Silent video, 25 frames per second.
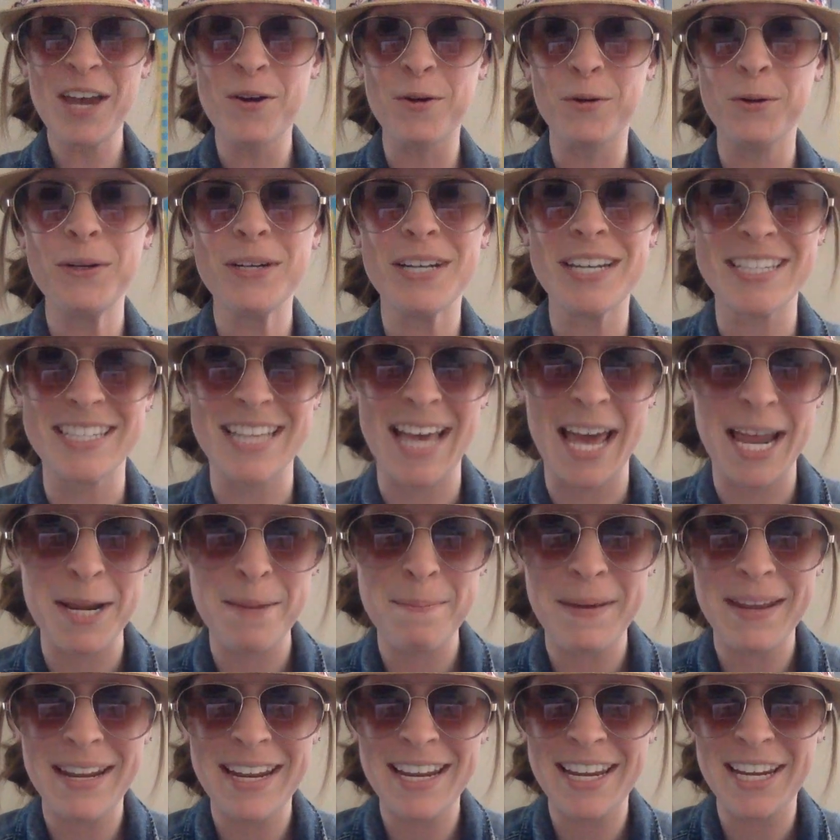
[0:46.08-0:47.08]
Ooh, does
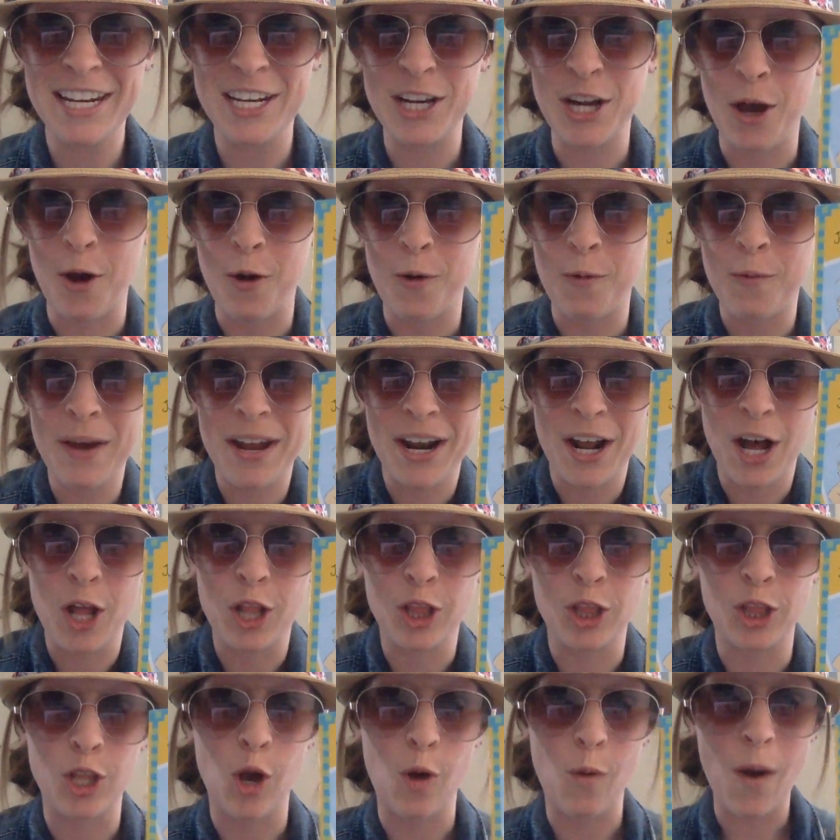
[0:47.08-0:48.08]
anybody know what
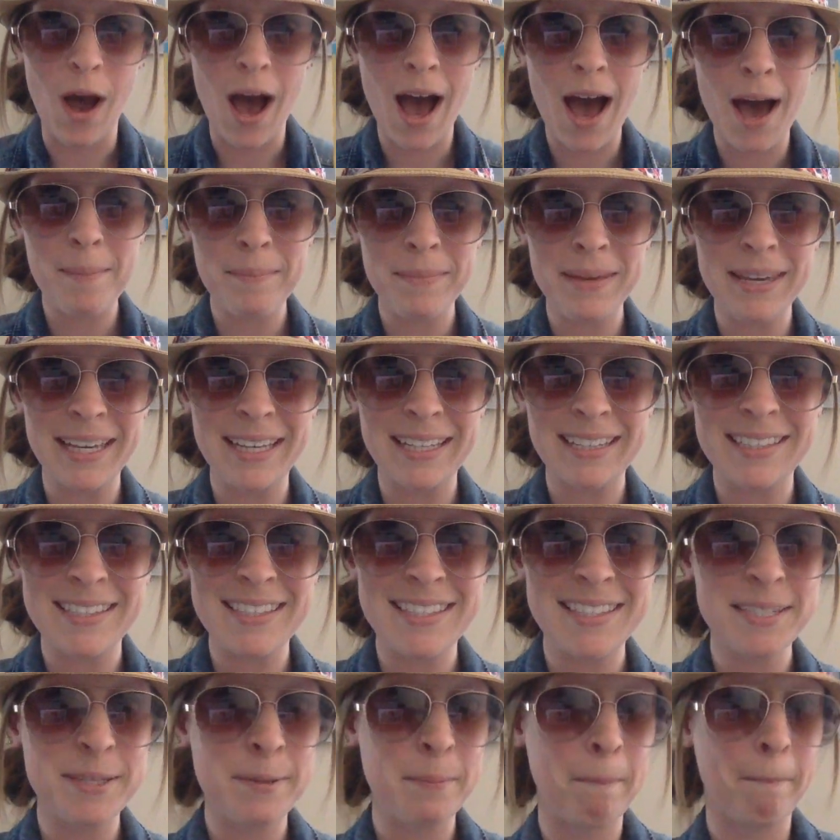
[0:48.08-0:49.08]
aloha
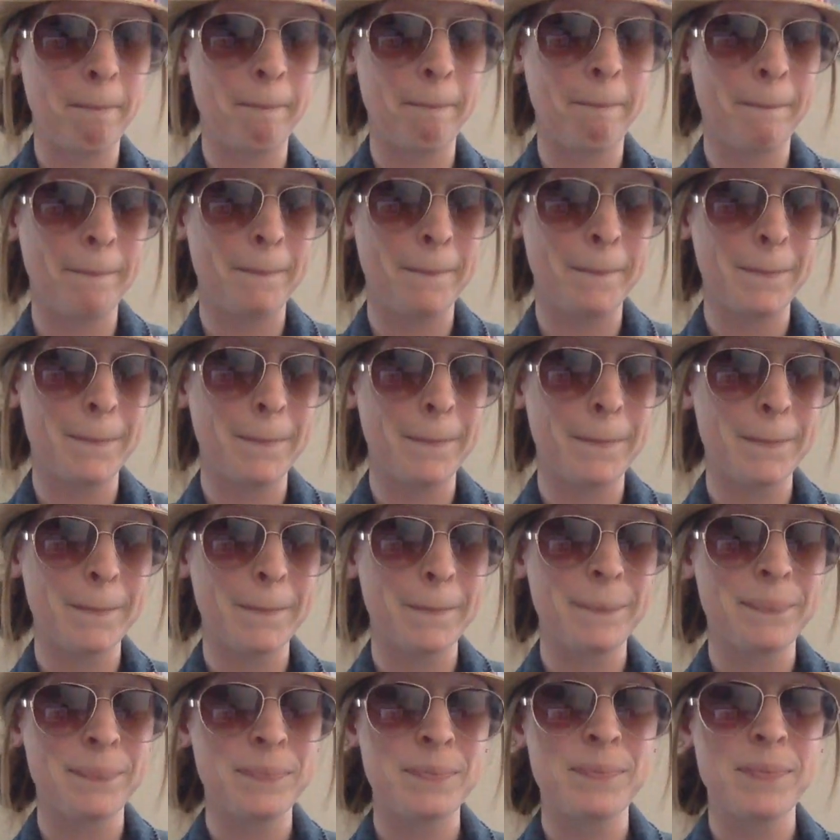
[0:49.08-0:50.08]
means?
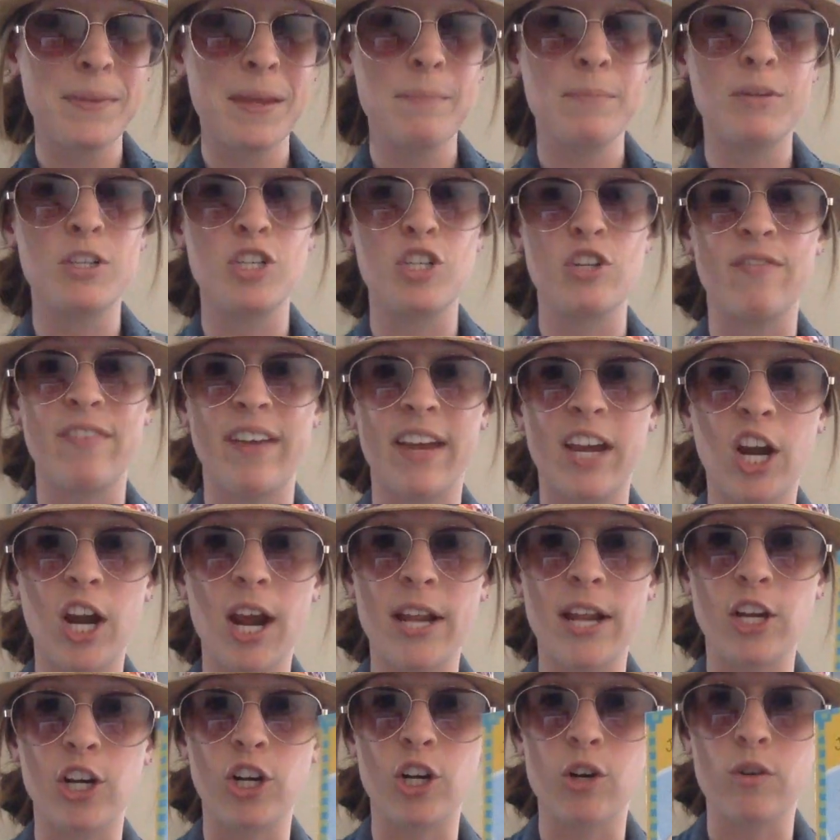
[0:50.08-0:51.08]
Put your finger
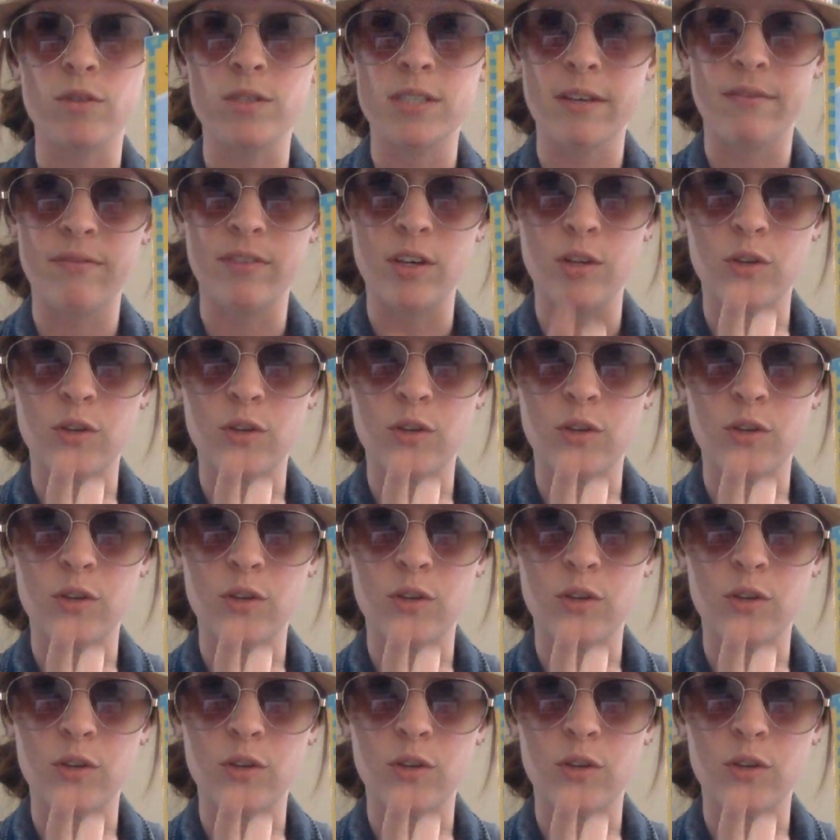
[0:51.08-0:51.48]
on your nose if